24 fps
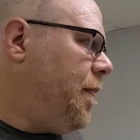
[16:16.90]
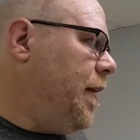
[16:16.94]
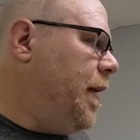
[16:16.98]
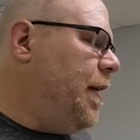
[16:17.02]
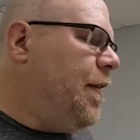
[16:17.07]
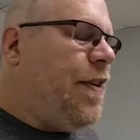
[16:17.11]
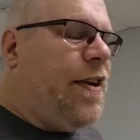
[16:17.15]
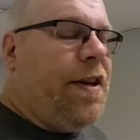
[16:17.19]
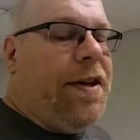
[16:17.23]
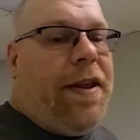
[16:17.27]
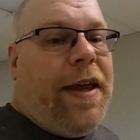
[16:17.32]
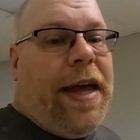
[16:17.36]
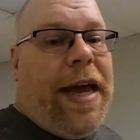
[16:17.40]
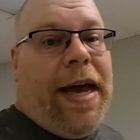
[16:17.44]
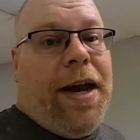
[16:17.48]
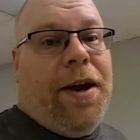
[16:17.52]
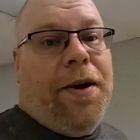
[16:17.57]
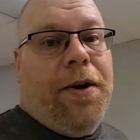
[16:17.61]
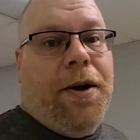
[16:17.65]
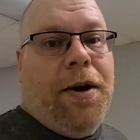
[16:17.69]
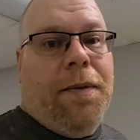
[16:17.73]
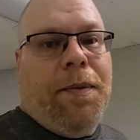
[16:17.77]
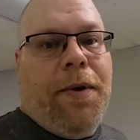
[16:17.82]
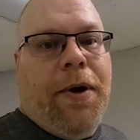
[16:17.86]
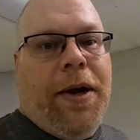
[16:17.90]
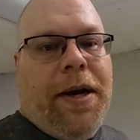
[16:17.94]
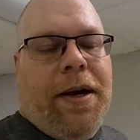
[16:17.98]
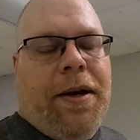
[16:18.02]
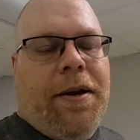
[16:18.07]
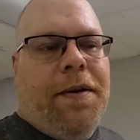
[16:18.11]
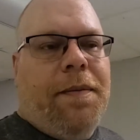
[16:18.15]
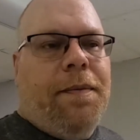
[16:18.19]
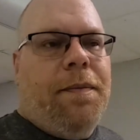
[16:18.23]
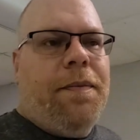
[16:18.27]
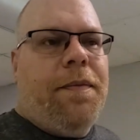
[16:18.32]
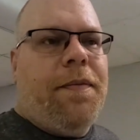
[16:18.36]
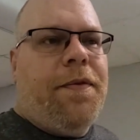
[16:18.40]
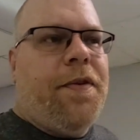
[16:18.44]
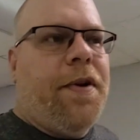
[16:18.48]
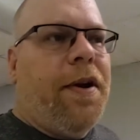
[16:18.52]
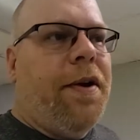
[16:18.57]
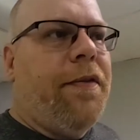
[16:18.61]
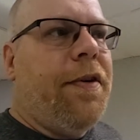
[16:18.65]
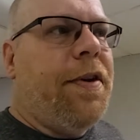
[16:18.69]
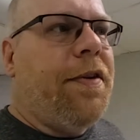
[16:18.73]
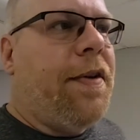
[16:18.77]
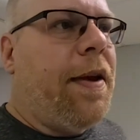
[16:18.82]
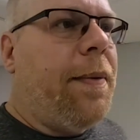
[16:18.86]
it's either that or upgrade the
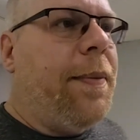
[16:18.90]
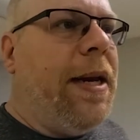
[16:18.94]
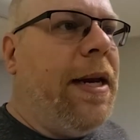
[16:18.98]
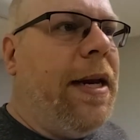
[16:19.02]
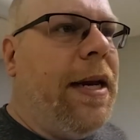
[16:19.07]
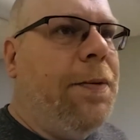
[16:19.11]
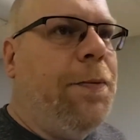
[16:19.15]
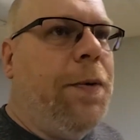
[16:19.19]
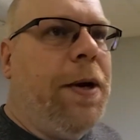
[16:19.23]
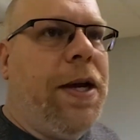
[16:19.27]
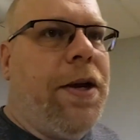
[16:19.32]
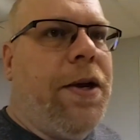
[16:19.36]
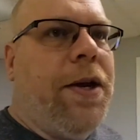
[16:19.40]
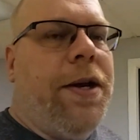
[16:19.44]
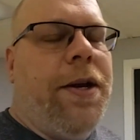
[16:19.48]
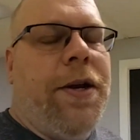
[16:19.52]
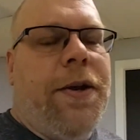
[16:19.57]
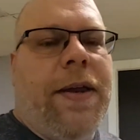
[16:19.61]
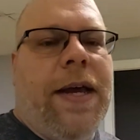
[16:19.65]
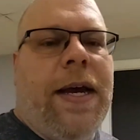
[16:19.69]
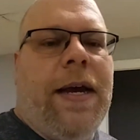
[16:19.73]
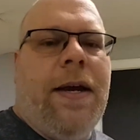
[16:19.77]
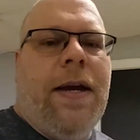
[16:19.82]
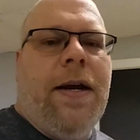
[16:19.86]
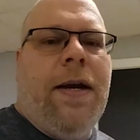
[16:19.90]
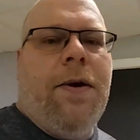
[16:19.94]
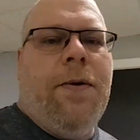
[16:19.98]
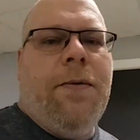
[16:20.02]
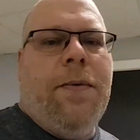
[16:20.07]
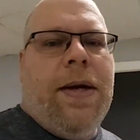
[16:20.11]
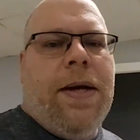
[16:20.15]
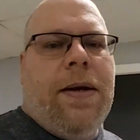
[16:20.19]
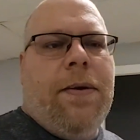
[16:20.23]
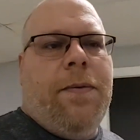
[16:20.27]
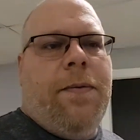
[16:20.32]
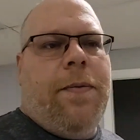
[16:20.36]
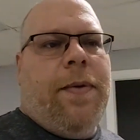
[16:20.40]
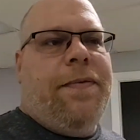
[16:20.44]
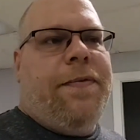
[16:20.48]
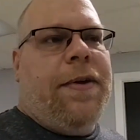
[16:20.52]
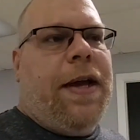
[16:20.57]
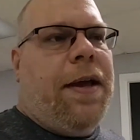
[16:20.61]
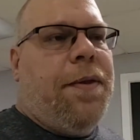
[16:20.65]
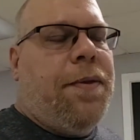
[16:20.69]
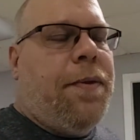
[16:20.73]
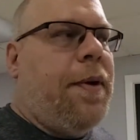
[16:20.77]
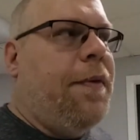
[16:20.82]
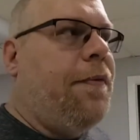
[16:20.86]
service. I mean, and we could do that. You know, we've
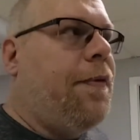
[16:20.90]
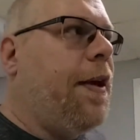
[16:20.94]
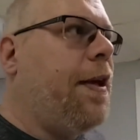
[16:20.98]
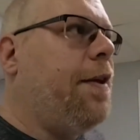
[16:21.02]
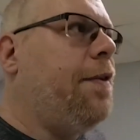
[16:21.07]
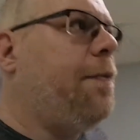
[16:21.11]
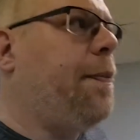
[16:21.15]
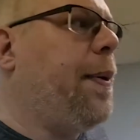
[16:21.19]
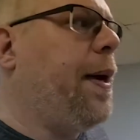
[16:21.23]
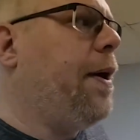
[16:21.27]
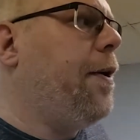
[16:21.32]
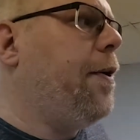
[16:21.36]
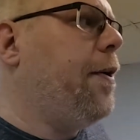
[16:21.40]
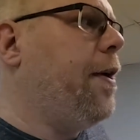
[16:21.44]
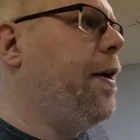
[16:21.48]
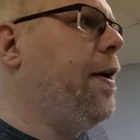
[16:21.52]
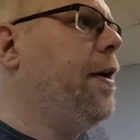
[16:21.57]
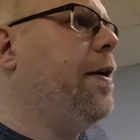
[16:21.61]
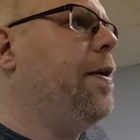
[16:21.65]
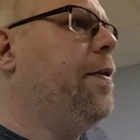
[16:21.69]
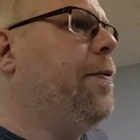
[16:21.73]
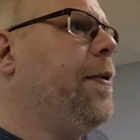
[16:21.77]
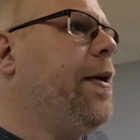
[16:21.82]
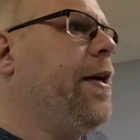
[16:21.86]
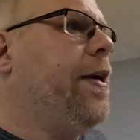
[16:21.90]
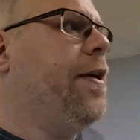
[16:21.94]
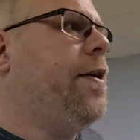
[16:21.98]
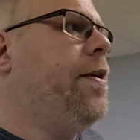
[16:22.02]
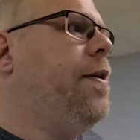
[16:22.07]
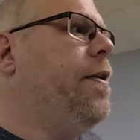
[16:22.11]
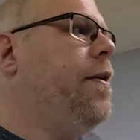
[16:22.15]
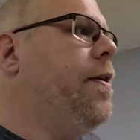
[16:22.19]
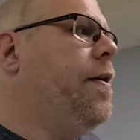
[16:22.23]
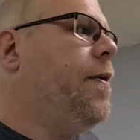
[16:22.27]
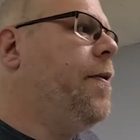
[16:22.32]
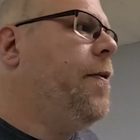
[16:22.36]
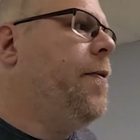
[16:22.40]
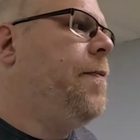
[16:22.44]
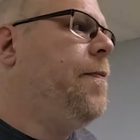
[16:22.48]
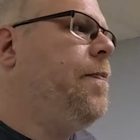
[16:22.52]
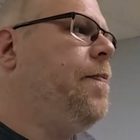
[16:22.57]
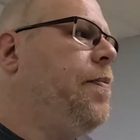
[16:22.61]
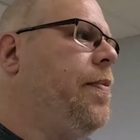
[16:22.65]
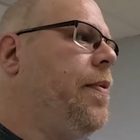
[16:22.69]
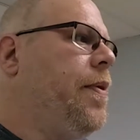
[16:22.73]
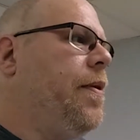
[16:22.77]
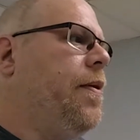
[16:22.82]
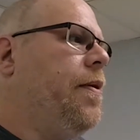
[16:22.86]
got 3-phase power here. We
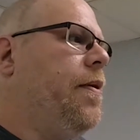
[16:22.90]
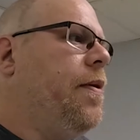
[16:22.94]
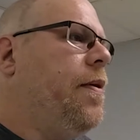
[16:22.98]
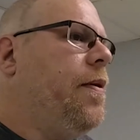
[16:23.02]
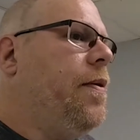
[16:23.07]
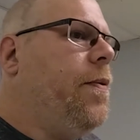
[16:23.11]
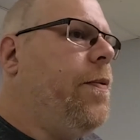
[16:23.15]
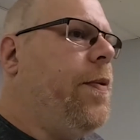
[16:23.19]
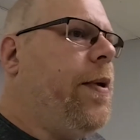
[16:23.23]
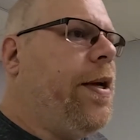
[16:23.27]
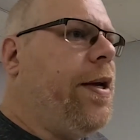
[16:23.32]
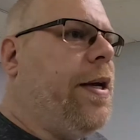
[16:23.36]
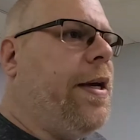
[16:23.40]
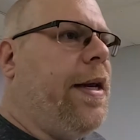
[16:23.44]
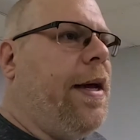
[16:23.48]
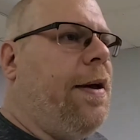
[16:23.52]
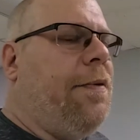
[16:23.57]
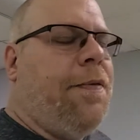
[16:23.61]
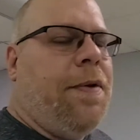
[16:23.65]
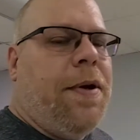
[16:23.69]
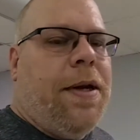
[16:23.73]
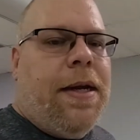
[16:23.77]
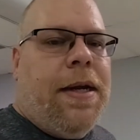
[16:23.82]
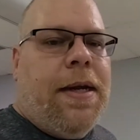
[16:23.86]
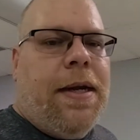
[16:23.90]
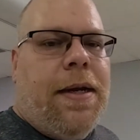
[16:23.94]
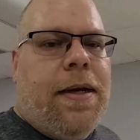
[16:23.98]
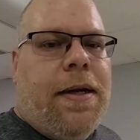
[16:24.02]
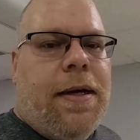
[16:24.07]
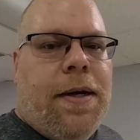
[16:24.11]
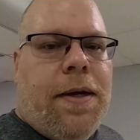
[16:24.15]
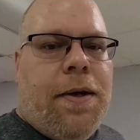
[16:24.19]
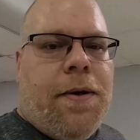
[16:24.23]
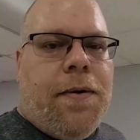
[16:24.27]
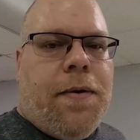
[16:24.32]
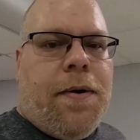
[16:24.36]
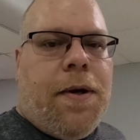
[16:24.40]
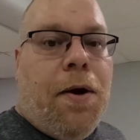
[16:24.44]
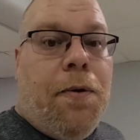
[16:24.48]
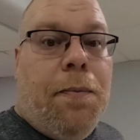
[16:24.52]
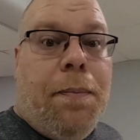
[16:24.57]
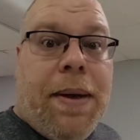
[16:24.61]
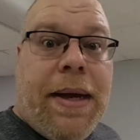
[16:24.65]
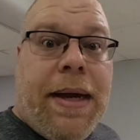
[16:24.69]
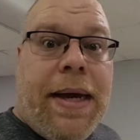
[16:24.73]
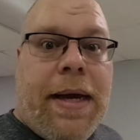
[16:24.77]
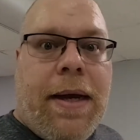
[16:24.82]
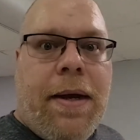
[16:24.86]
could definitely, you know, go
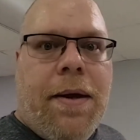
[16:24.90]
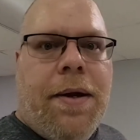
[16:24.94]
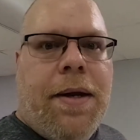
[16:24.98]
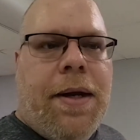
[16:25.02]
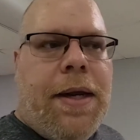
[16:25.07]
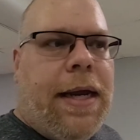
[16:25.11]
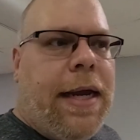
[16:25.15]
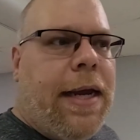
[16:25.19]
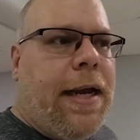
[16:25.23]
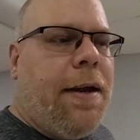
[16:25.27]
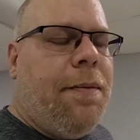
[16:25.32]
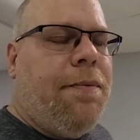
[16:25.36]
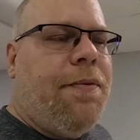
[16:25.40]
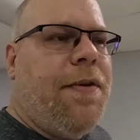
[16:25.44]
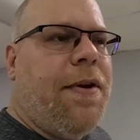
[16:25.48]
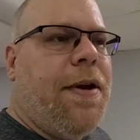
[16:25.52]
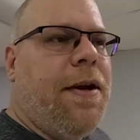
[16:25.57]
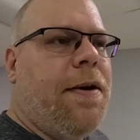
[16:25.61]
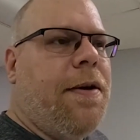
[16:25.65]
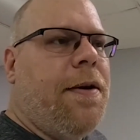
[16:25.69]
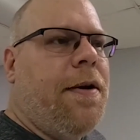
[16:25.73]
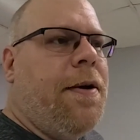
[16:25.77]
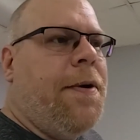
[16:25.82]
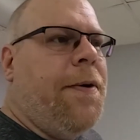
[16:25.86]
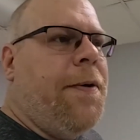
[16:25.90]
big on the amps here.